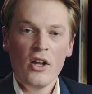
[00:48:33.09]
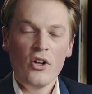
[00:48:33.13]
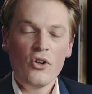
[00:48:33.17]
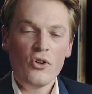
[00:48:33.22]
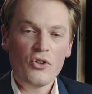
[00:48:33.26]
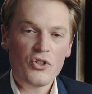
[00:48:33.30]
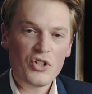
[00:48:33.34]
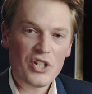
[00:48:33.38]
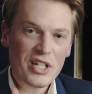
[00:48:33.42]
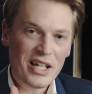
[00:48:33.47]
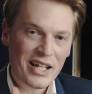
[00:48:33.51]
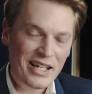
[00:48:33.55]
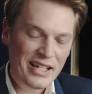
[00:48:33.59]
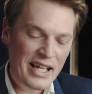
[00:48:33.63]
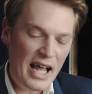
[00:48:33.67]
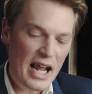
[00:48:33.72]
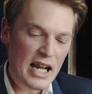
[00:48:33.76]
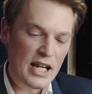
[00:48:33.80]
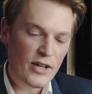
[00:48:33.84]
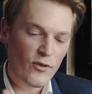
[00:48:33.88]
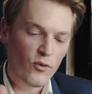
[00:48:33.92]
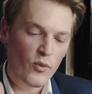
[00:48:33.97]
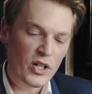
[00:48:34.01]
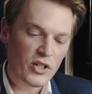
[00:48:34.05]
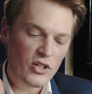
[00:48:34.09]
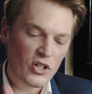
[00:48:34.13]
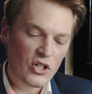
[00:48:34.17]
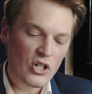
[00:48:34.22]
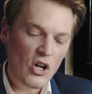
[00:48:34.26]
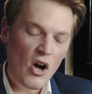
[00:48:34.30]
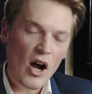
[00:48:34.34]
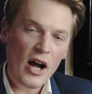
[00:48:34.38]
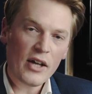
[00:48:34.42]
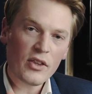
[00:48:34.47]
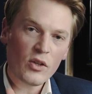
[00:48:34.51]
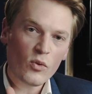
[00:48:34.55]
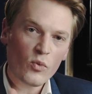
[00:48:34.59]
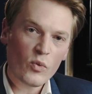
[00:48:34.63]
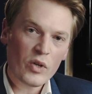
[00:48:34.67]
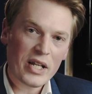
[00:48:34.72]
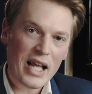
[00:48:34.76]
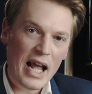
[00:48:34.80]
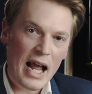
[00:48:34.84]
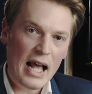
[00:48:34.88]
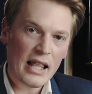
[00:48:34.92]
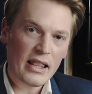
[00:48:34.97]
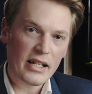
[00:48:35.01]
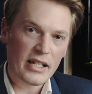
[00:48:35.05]
You see, again, if we deny the
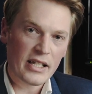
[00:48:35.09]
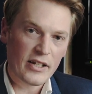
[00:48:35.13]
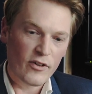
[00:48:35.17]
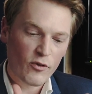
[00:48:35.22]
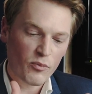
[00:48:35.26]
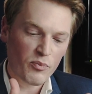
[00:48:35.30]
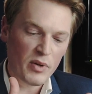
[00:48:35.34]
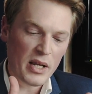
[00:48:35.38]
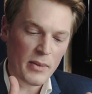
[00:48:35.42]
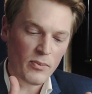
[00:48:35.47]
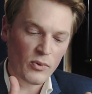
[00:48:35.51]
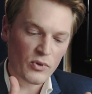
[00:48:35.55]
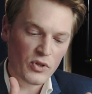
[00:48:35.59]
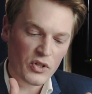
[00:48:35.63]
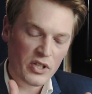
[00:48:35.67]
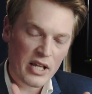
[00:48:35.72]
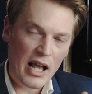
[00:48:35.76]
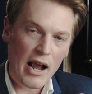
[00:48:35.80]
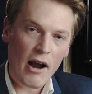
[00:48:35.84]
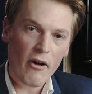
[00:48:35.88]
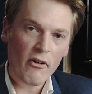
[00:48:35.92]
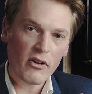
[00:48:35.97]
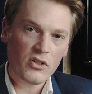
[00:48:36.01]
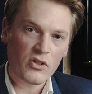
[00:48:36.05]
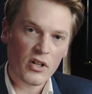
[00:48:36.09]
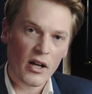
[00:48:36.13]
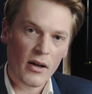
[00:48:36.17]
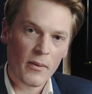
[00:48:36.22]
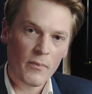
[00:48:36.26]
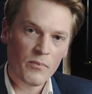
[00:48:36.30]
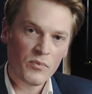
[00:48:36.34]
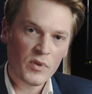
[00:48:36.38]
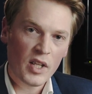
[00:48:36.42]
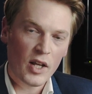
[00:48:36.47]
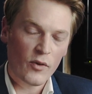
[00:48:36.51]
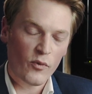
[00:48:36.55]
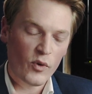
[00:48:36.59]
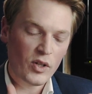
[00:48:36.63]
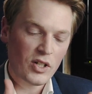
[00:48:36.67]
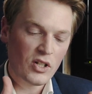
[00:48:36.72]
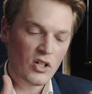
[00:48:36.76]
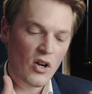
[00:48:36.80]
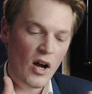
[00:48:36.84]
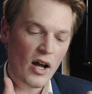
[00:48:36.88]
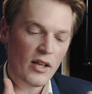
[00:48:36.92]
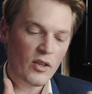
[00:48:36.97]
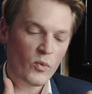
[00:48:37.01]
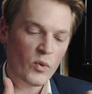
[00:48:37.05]
reality of people's character, if we
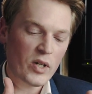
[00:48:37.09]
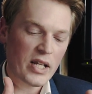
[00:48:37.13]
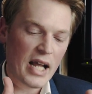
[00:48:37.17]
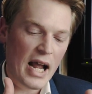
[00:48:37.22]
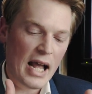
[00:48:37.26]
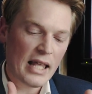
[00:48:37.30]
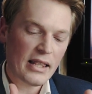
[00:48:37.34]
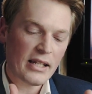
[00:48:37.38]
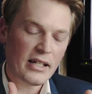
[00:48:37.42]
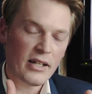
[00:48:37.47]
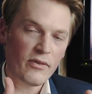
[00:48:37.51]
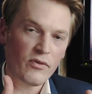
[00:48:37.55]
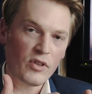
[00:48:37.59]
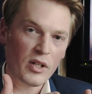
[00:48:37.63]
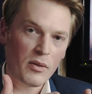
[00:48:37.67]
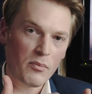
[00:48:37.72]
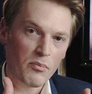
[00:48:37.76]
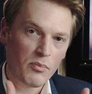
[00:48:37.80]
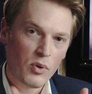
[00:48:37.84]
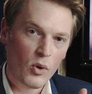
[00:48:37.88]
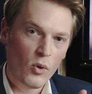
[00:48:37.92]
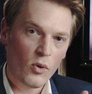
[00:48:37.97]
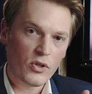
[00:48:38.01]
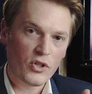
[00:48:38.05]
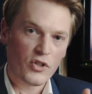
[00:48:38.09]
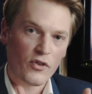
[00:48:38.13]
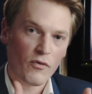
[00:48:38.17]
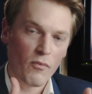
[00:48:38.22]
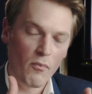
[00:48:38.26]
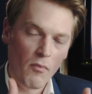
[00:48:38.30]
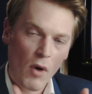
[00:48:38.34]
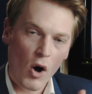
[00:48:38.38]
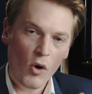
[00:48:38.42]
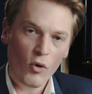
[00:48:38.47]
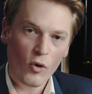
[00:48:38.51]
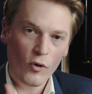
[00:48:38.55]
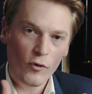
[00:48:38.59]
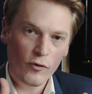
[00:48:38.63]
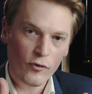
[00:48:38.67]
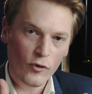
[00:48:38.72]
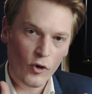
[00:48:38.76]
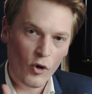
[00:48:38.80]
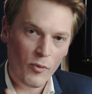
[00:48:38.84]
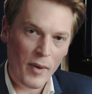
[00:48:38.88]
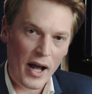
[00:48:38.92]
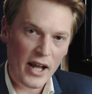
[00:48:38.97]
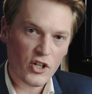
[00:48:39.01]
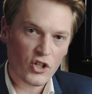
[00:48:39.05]
deny the reality of the importance of moral
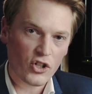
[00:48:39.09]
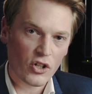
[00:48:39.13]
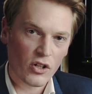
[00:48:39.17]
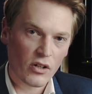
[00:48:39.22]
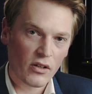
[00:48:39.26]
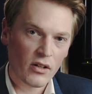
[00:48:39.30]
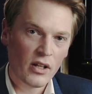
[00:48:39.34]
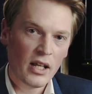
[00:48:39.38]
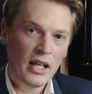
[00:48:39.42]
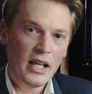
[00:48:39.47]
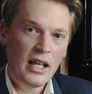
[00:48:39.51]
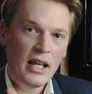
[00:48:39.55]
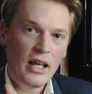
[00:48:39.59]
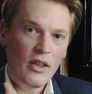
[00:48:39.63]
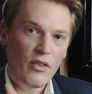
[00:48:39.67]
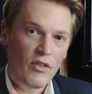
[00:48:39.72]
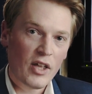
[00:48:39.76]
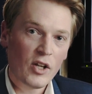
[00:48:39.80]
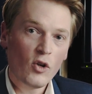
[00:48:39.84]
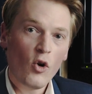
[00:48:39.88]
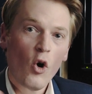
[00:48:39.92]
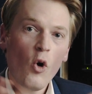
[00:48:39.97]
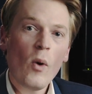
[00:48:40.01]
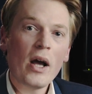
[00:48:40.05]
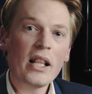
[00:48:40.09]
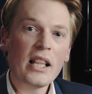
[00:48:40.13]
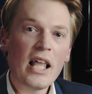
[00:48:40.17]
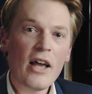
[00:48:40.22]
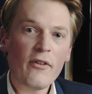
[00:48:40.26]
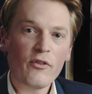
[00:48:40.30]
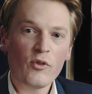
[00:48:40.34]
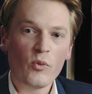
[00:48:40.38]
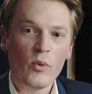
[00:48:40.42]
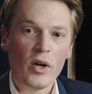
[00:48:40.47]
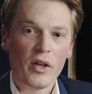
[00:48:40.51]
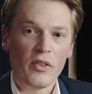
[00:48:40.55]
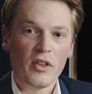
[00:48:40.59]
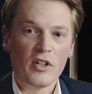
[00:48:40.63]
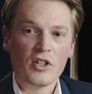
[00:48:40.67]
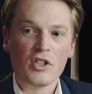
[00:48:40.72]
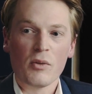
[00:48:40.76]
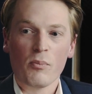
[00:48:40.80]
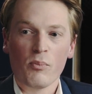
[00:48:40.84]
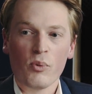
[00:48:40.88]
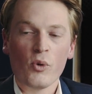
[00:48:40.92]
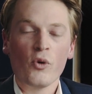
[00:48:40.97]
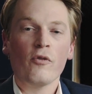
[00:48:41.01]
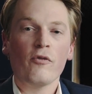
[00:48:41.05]
formation, then all we're left with is the
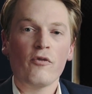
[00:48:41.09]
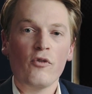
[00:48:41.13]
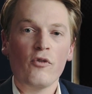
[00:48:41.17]
brute